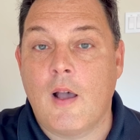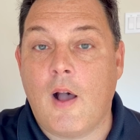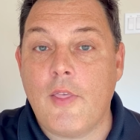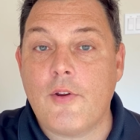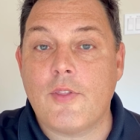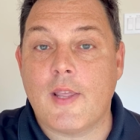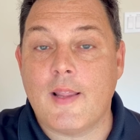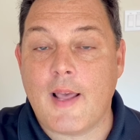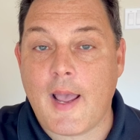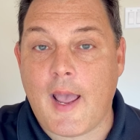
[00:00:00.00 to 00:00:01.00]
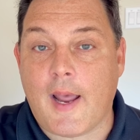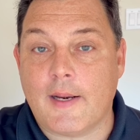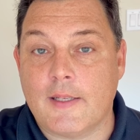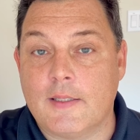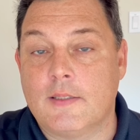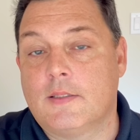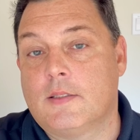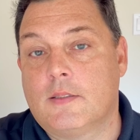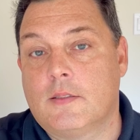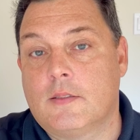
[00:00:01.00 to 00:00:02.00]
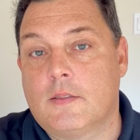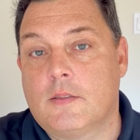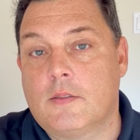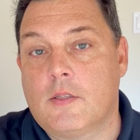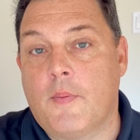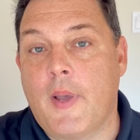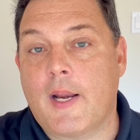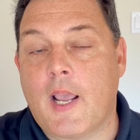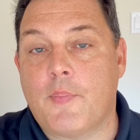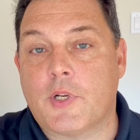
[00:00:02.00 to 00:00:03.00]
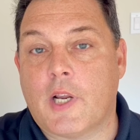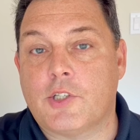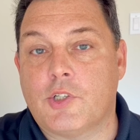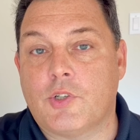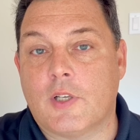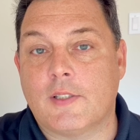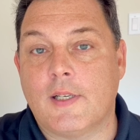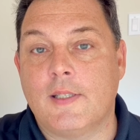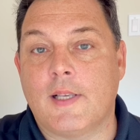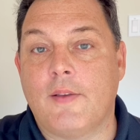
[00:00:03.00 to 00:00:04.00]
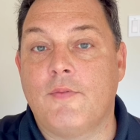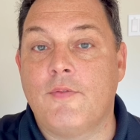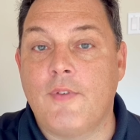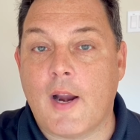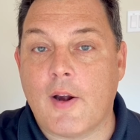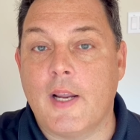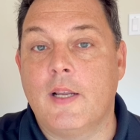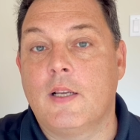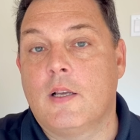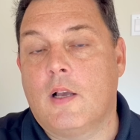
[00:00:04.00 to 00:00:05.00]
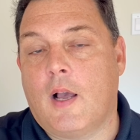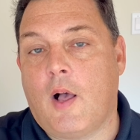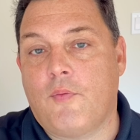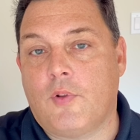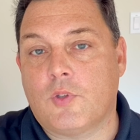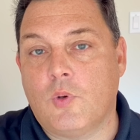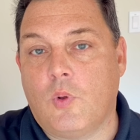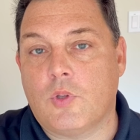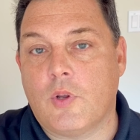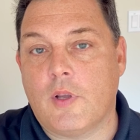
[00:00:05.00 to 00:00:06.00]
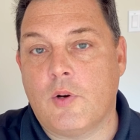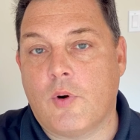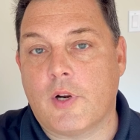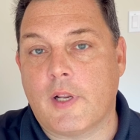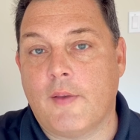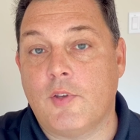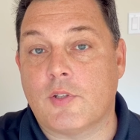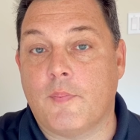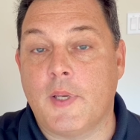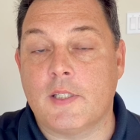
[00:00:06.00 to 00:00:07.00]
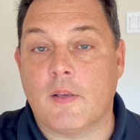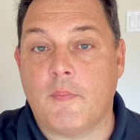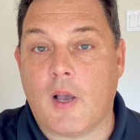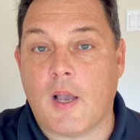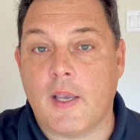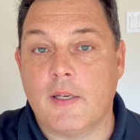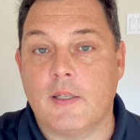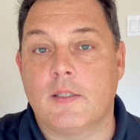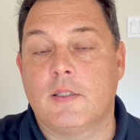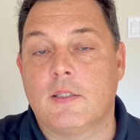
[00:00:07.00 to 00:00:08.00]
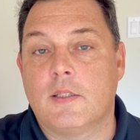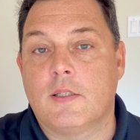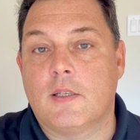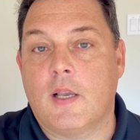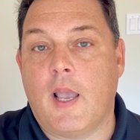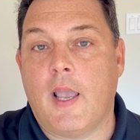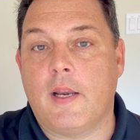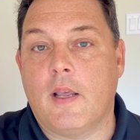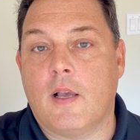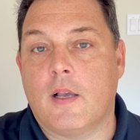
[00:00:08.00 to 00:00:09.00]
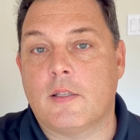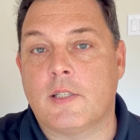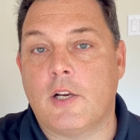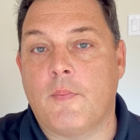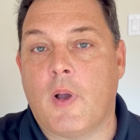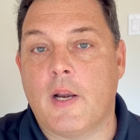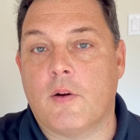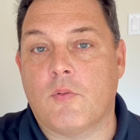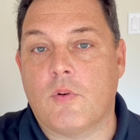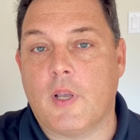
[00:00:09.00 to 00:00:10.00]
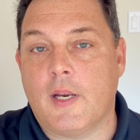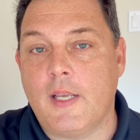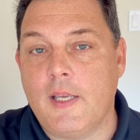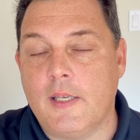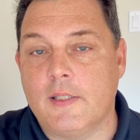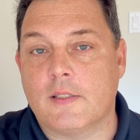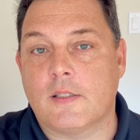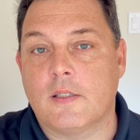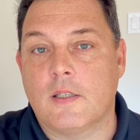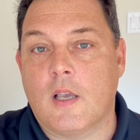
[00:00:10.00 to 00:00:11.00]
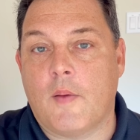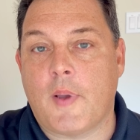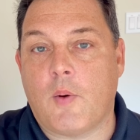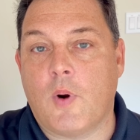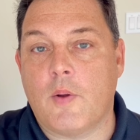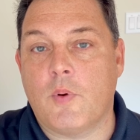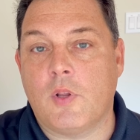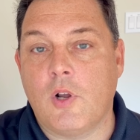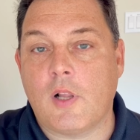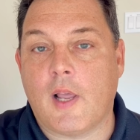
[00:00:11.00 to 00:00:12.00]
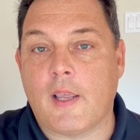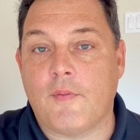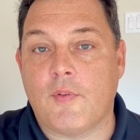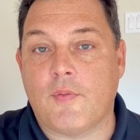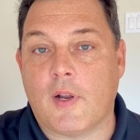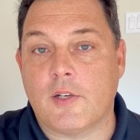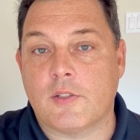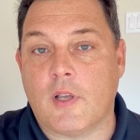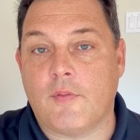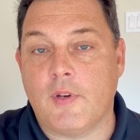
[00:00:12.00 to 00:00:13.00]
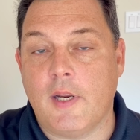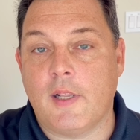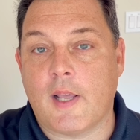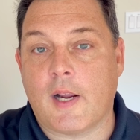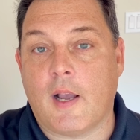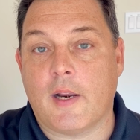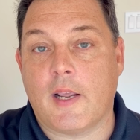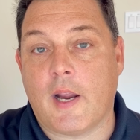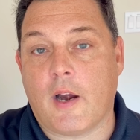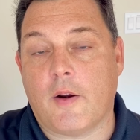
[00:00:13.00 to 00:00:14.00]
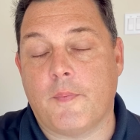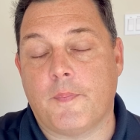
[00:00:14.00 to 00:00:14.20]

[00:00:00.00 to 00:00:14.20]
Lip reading: Other than that, the Medicaid Protection Trust is a very helpful tool in order to give you some peace of mind and set your mind at ease about what it would look like if you find yourself needing that kind of care.